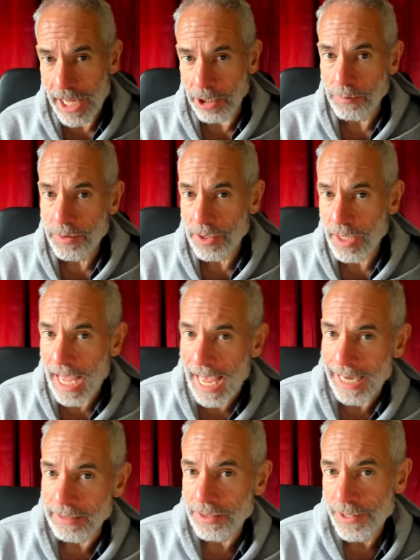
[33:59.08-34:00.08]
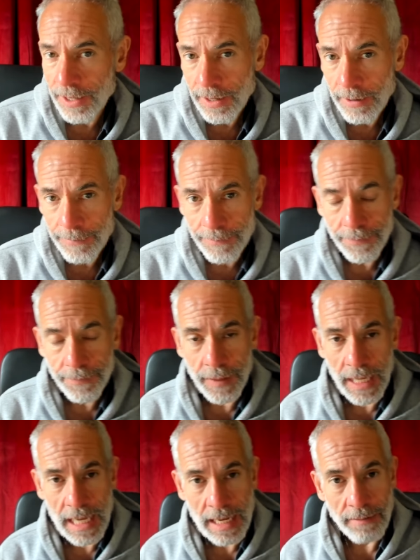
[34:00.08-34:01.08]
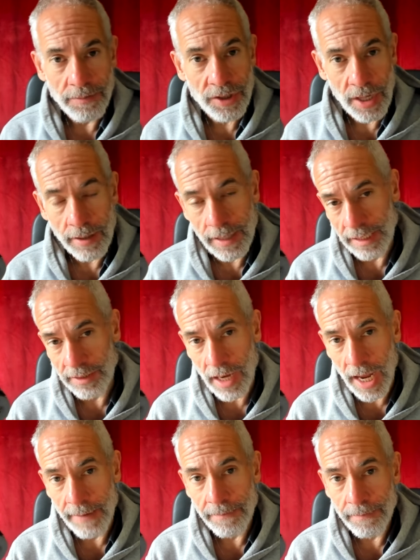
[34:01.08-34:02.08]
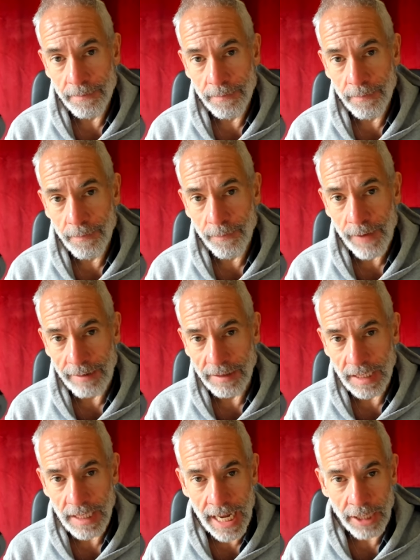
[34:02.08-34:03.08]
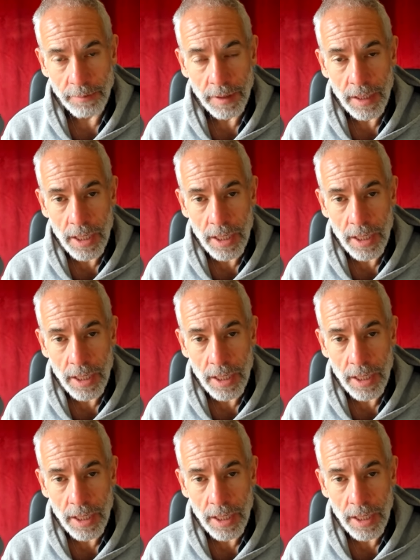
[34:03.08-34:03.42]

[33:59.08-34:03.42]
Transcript: helped and the certain things I found didn't help.